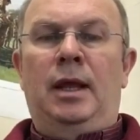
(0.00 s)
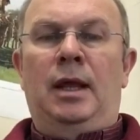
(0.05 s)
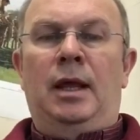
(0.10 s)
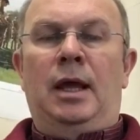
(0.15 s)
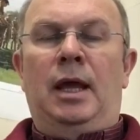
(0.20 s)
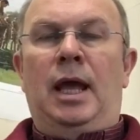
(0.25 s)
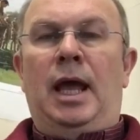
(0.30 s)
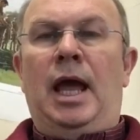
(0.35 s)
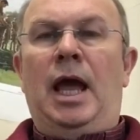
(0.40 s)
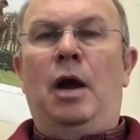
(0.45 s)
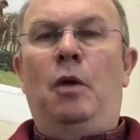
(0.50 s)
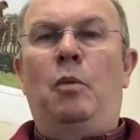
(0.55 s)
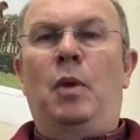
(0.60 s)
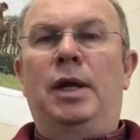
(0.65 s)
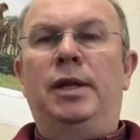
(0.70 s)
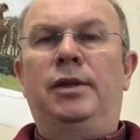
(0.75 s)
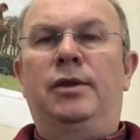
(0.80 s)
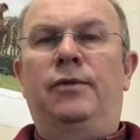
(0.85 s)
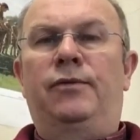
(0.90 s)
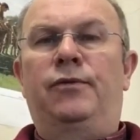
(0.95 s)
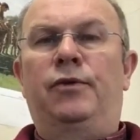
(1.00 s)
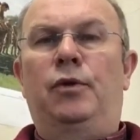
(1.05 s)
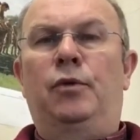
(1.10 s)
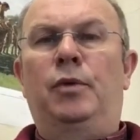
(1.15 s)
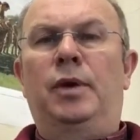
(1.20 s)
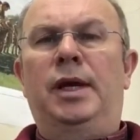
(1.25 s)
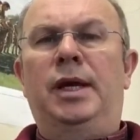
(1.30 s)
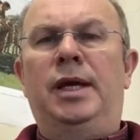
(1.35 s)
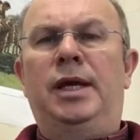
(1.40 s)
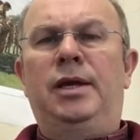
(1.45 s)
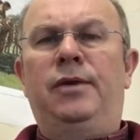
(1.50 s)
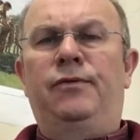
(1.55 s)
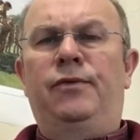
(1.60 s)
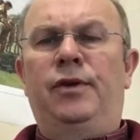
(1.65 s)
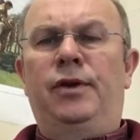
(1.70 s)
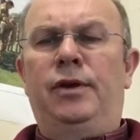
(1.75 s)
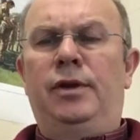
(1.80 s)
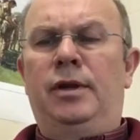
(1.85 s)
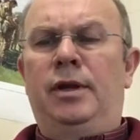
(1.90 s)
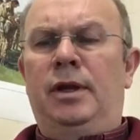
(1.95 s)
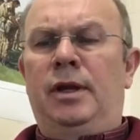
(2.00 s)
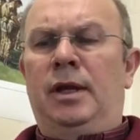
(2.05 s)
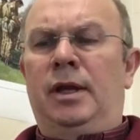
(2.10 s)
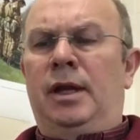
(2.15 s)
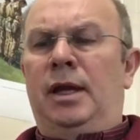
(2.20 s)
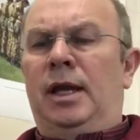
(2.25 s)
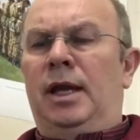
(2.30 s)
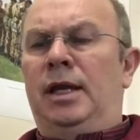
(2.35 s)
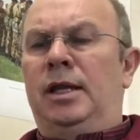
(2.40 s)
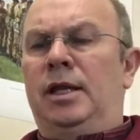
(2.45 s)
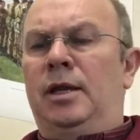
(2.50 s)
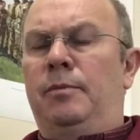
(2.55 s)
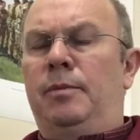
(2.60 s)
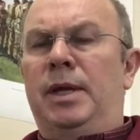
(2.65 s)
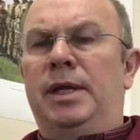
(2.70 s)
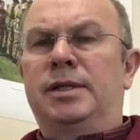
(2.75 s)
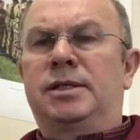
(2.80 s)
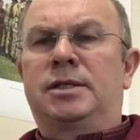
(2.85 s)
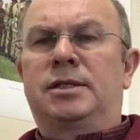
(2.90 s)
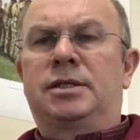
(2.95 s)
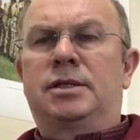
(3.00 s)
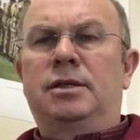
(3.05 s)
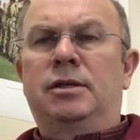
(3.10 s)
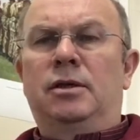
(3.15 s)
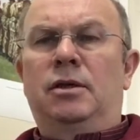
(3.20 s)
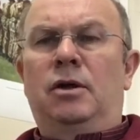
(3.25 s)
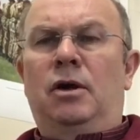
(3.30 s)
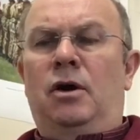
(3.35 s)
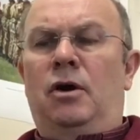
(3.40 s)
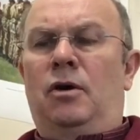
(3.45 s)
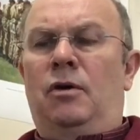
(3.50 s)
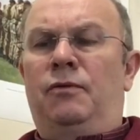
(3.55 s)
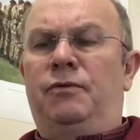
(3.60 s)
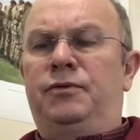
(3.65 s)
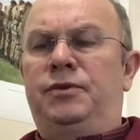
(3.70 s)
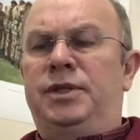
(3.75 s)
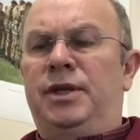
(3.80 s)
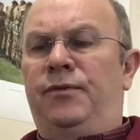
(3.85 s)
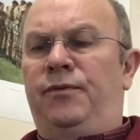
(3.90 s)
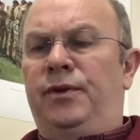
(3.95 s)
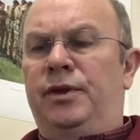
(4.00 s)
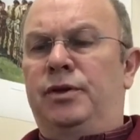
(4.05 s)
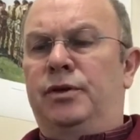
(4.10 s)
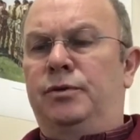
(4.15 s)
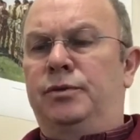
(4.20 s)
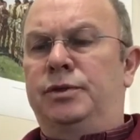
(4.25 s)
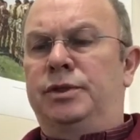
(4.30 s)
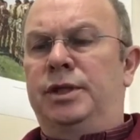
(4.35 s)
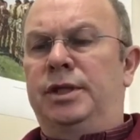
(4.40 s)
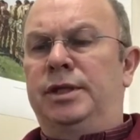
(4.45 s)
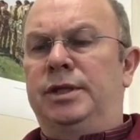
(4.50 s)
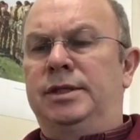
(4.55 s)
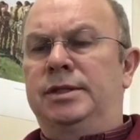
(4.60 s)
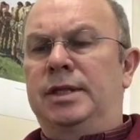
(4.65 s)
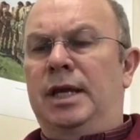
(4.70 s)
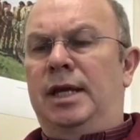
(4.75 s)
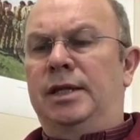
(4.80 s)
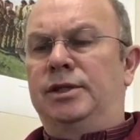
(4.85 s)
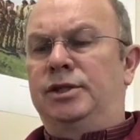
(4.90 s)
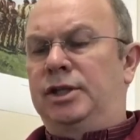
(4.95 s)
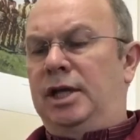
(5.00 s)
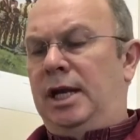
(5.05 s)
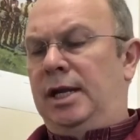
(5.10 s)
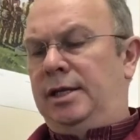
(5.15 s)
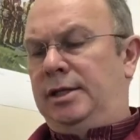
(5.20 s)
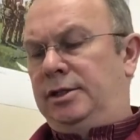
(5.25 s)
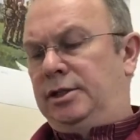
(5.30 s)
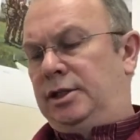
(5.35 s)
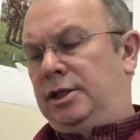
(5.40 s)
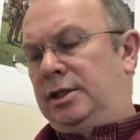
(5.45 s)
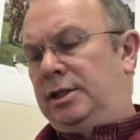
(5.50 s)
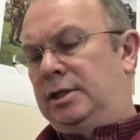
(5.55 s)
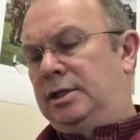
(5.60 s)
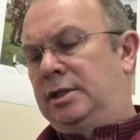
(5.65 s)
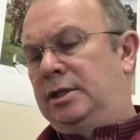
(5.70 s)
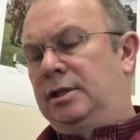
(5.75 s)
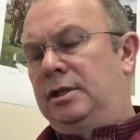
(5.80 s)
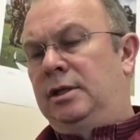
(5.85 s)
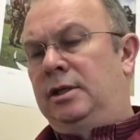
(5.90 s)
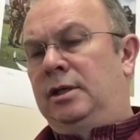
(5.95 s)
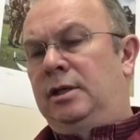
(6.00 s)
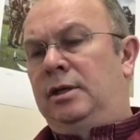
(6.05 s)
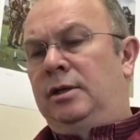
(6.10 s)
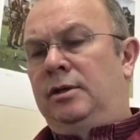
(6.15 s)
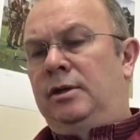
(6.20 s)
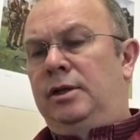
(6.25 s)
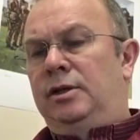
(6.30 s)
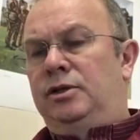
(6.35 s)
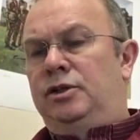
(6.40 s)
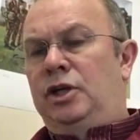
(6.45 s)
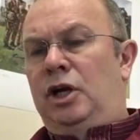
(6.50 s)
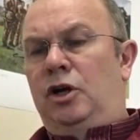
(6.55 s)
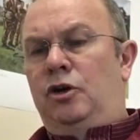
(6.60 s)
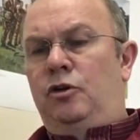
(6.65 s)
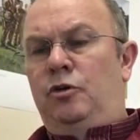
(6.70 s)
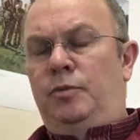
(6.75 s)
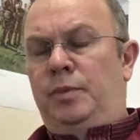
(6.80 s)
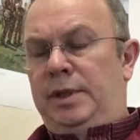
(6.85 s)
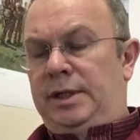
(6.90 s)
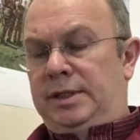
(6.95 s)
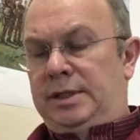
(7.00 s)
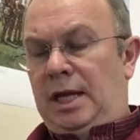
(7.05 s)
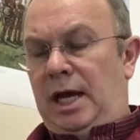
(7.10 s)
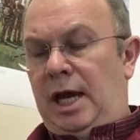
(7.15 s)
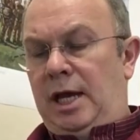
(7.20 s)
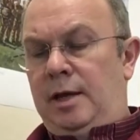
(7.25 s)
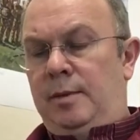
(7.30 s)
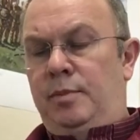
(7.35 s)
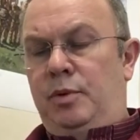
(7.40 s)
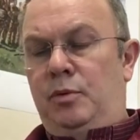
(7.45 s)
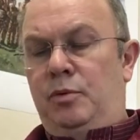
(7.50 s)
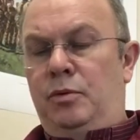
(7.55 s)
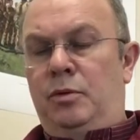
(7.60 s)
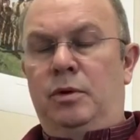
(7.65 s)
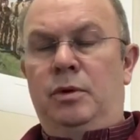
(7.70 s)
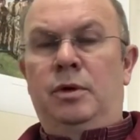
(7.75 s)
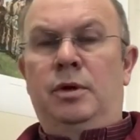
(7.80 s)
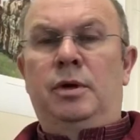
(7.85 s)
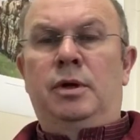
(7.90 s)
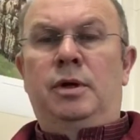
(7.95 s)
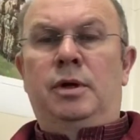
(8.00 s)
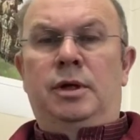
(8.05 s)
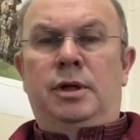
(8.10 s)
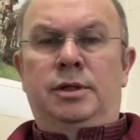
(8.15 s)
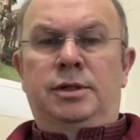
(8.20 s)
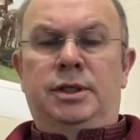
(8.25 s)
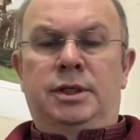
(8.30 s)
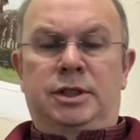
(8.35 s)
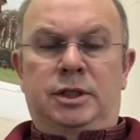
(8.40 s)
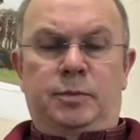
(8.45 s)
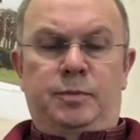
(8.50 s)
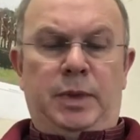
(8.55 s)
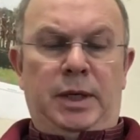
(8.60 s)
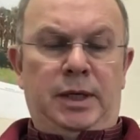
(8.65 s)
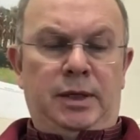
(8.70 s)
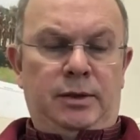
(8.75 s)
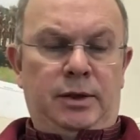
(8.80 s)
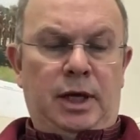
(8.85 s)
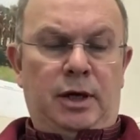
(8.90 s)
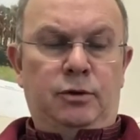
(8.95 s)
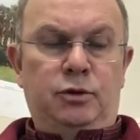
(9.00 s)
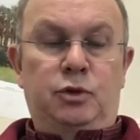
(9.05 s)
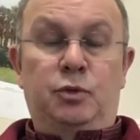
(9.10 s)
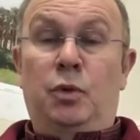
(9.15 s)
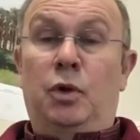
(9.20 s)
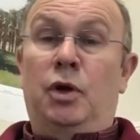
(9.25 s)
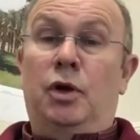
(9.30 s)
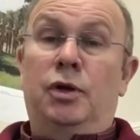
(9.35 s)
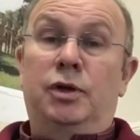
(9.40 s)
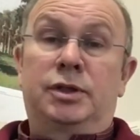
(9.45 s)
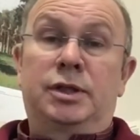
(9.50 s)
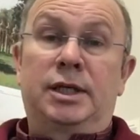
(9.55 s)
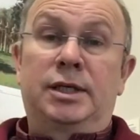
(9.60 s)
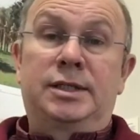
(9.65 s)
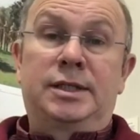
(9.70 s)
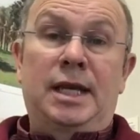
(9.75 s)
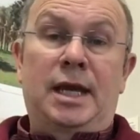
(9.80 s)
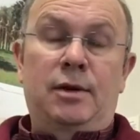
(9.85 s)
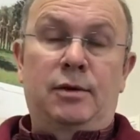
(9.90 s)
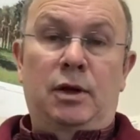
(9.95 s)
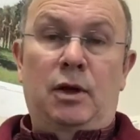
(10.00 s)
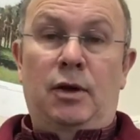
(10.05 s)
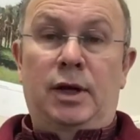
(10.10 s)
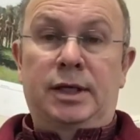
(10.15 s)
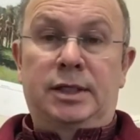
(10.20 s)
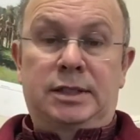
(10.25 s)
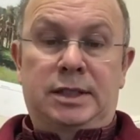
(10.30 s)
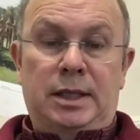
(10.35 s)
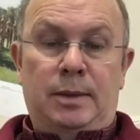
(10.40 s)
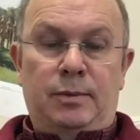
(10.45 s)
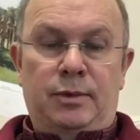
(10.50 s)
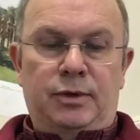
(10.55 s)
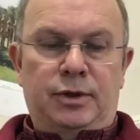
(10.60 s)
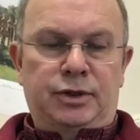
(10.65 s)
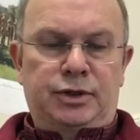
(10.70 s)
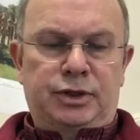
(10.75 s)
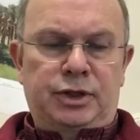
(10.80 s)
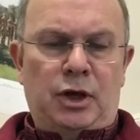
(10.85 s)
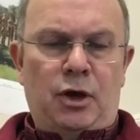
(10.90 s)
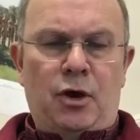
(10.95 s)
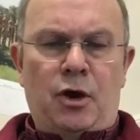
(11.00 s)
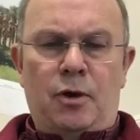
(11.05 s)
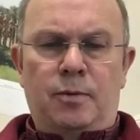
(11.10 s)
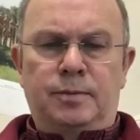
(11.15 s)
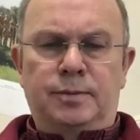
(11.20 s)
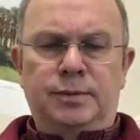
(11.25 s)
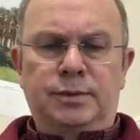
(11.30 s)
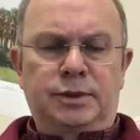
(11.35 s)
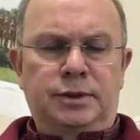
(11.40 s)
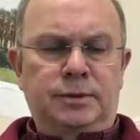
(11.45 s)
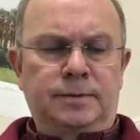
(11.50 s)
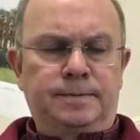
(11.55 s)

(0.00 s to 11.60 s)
How wonderful, even in the midst of difficulties and challenges, that Job is able to speak those words. They sound like some of the Psalms.